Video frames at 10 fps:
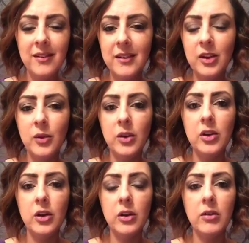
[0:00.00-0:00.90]

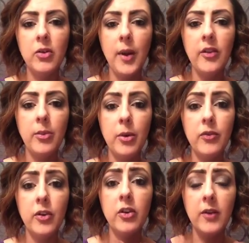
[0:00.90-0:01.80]
You're responsible
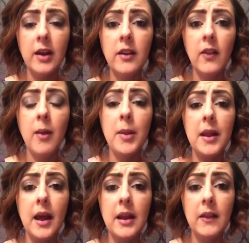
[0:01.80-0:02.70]
for directing them and
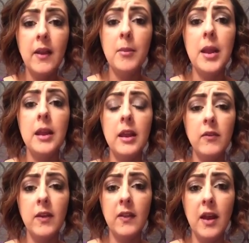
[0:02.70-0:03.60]
guiding them and
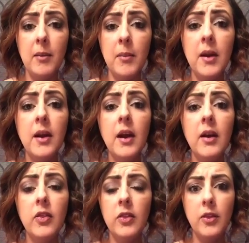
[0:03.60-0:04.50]
giving them
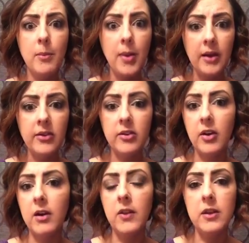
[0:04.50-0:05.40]
the best
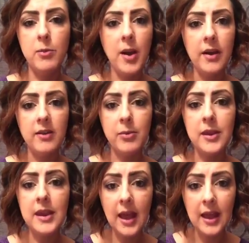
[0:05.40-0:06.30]
start that you possibly
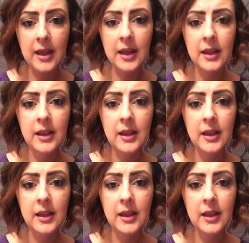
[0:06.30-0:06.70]
can.